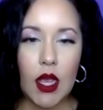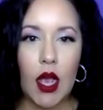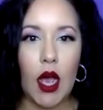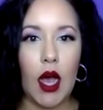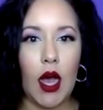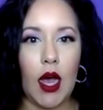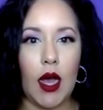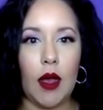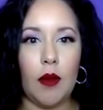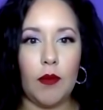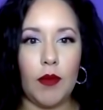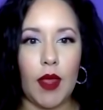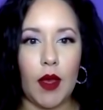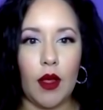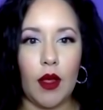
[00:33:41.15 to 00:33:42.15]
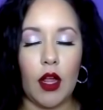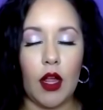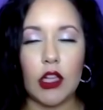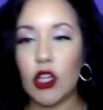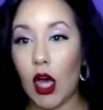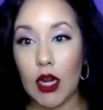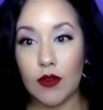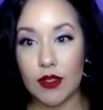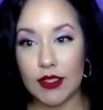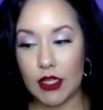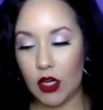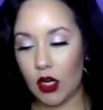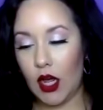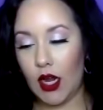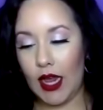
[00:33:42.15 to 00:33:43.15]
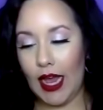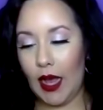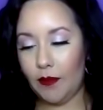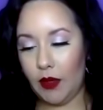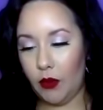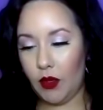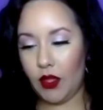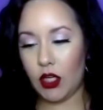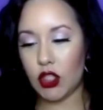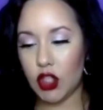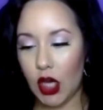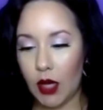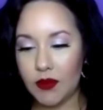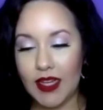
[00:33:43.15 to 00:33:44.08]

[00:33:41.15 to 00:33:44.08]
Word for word: A lot of us here are not happy with our jobs